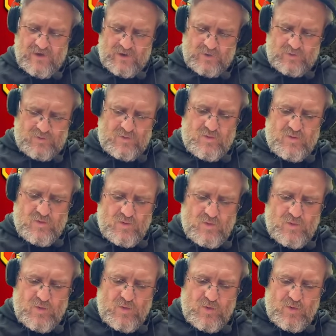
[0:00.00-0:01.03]

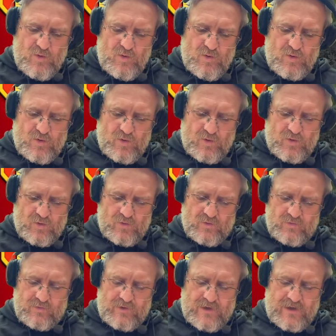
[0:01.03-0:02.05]

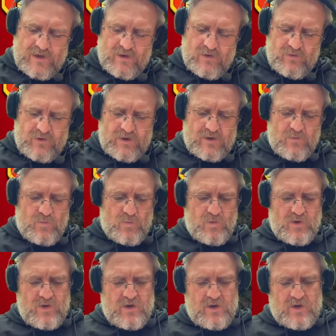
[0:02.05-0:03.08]
Oh, now they're
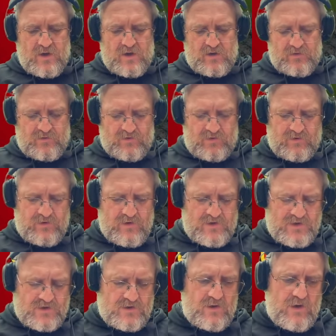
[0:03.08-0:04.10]
worth. There
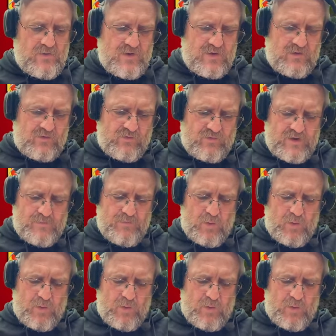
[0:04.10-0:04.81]
are still only 3